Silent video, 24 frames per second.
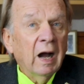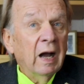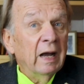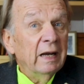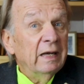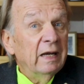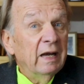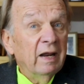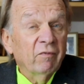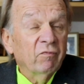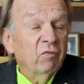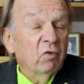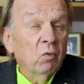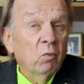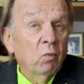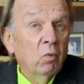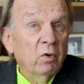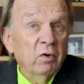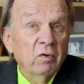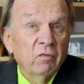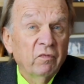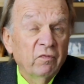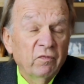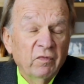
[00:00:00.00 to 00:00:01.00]
I never
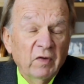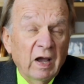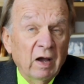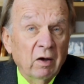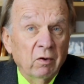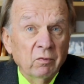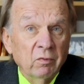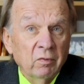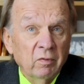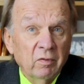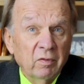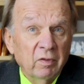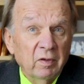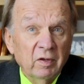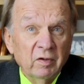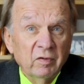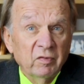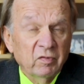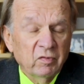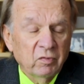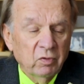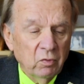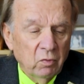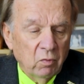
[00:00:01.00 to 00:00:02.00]
would have found
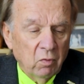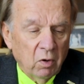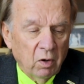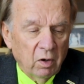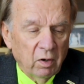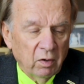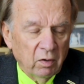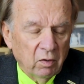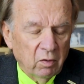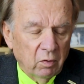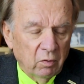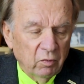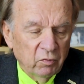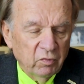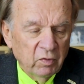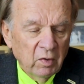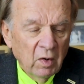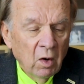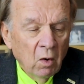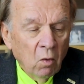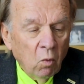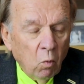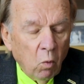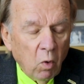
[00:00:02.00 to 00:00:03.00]
these two articles.
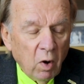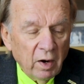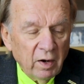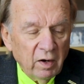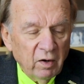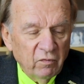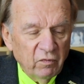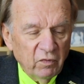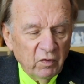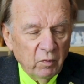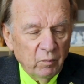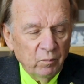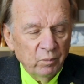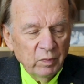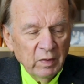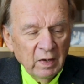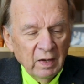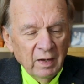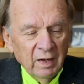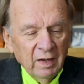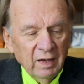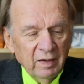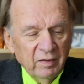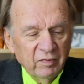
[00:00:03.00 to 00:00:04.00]
One of them
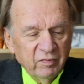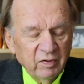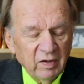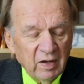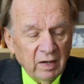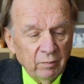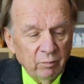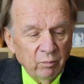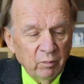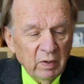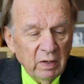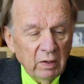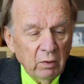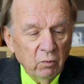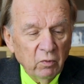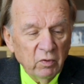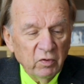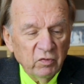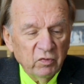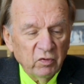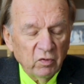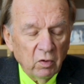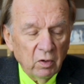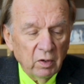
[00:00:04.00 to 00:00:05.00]
he sent me
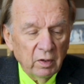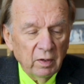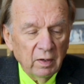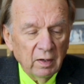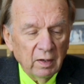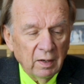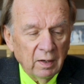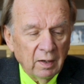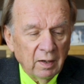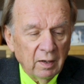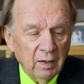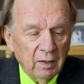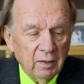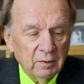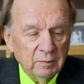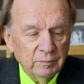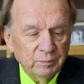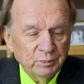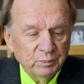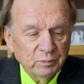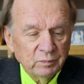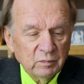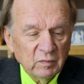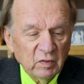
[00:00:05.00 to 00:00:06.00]
was on
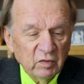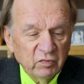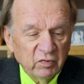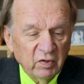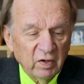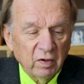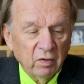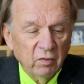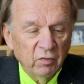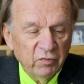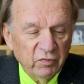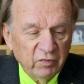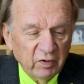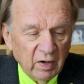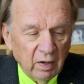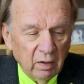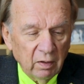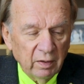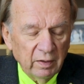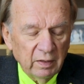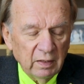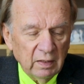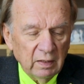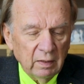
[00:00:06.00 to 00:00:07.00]
um, sickle
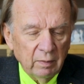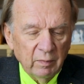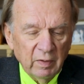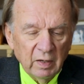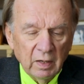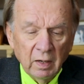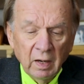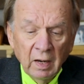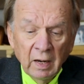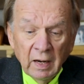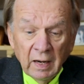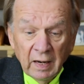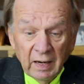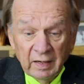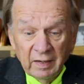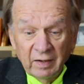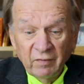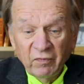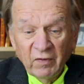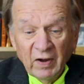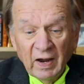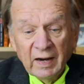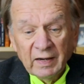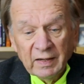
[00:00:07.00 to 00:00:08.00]
cell anemia.
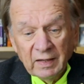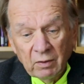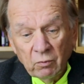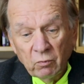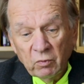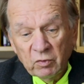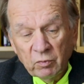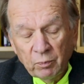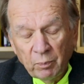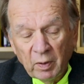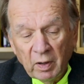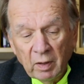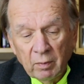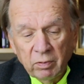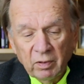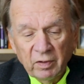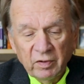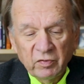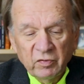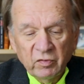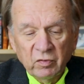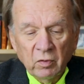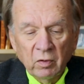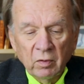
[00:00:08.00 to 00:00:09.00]
In fact, it was
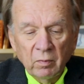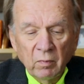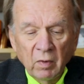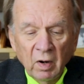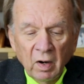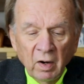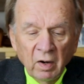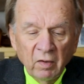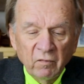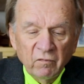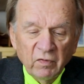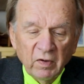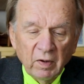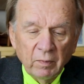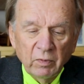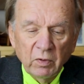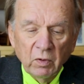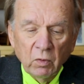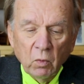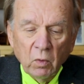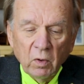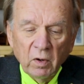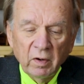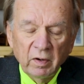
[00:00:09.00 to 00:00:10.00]
published on
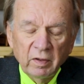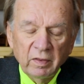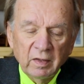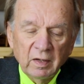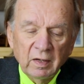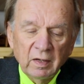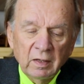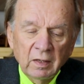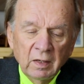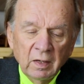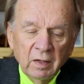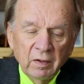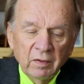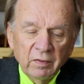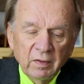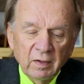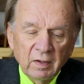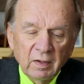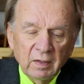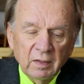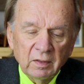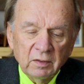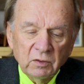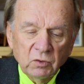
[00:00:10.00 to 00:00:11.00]
February the,
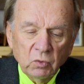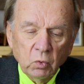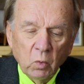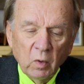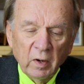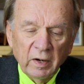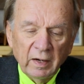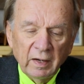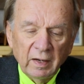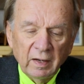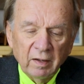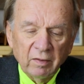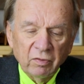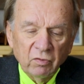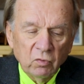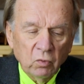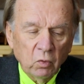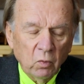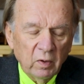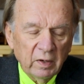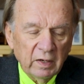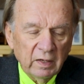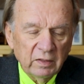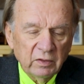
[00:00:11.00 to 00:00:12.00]
the 20th,
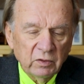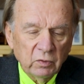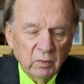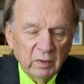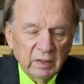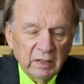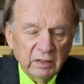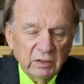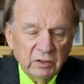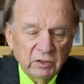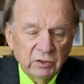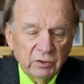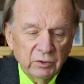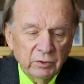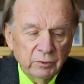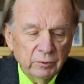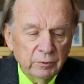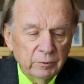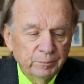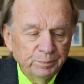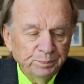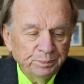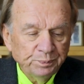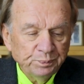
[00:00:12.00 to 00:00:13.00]

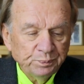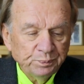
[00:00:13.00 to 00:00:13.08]
2022.